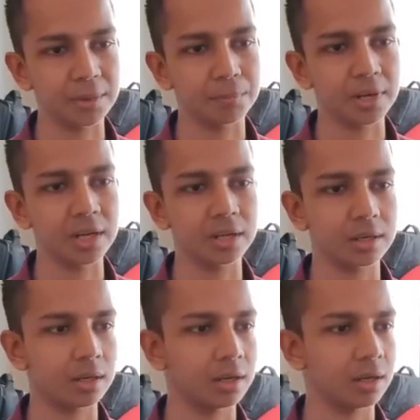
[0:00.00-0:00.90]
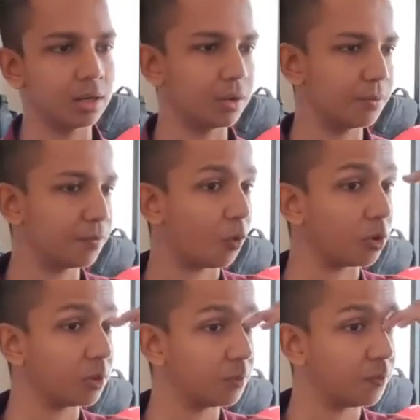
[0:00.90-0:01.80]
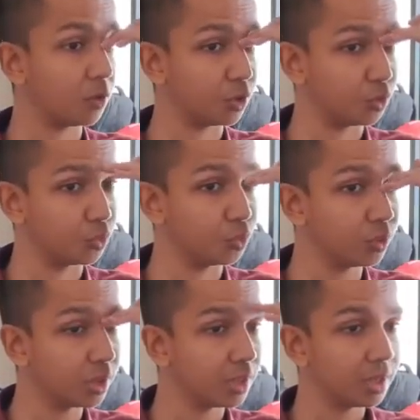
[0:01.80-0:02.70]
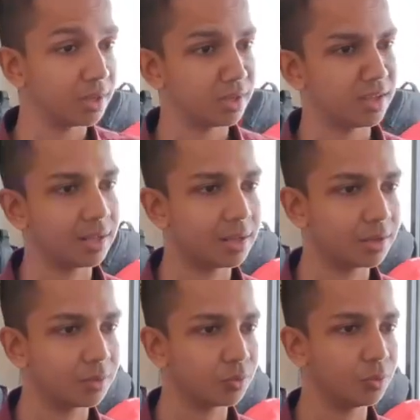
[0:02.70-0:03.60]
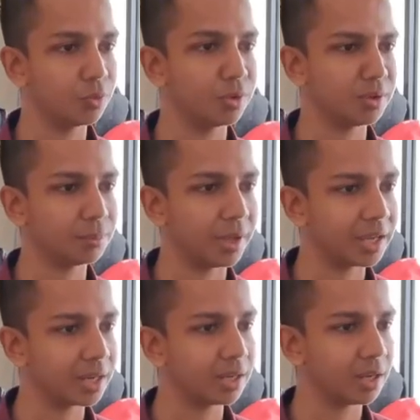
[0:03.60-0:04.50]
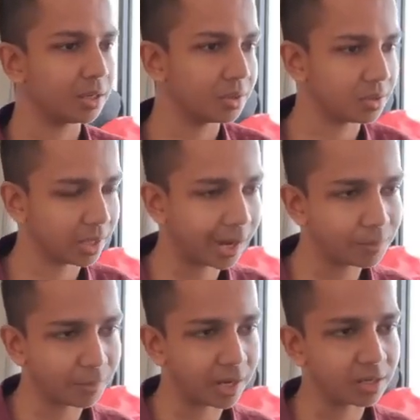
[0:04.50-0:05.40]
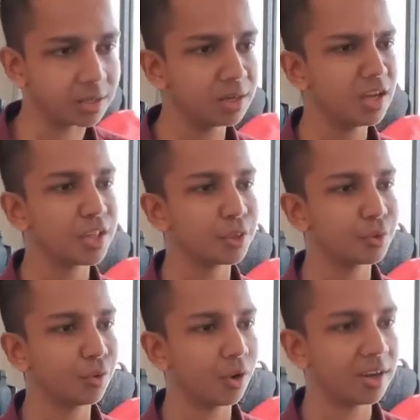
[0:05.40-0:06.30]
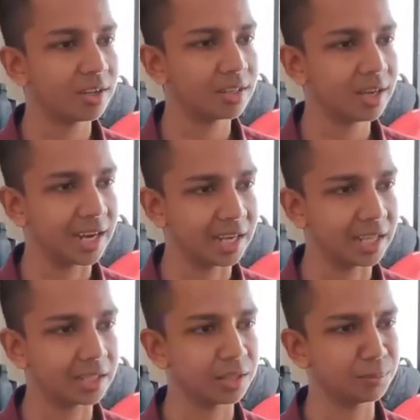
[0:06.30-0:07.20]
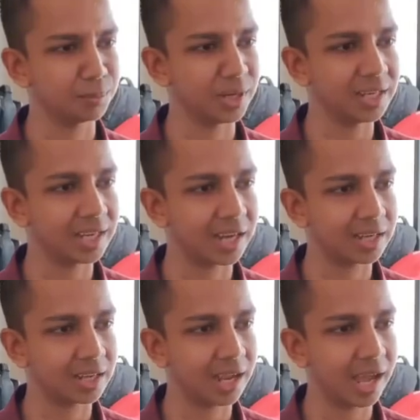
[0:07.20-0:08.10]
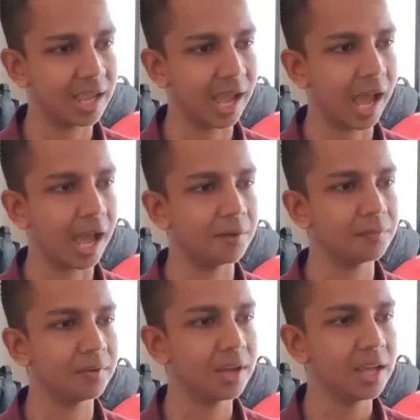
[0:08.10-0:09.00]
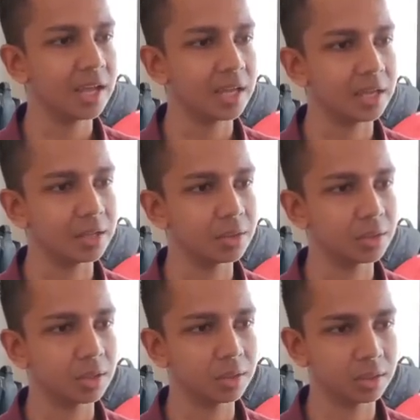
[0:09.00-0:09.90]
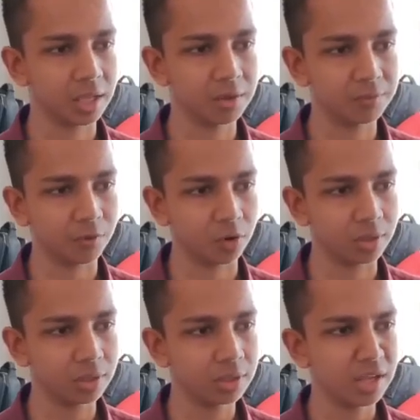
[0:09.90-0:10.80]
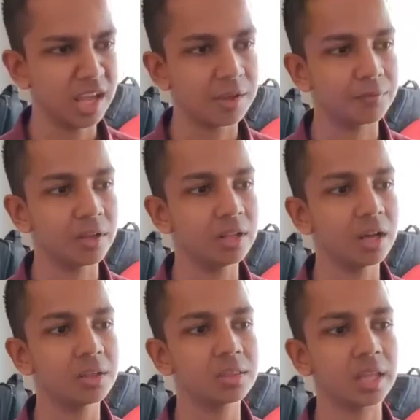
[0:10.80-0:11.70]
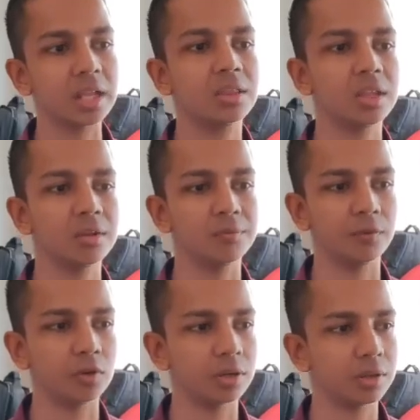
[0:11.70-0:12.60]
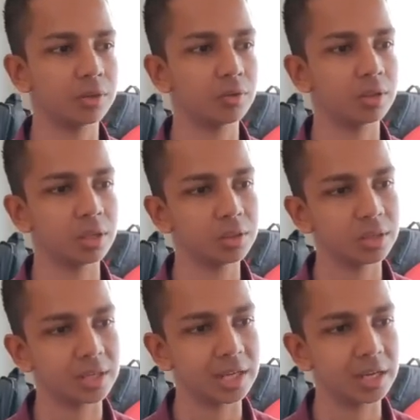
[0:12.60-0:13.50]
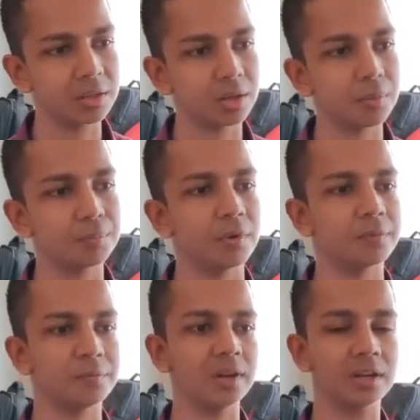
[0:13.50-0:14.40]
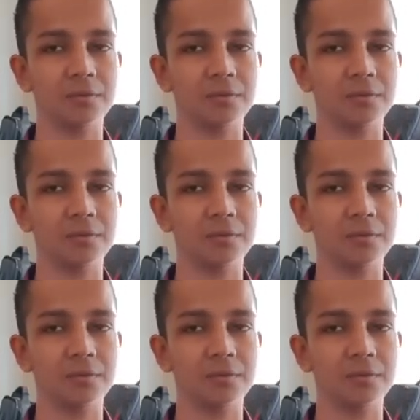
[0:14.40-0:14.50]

pre-built fonts for you to make it understand better. So the heading, the main title I have is the serif font with a sans serif font. So this creates a for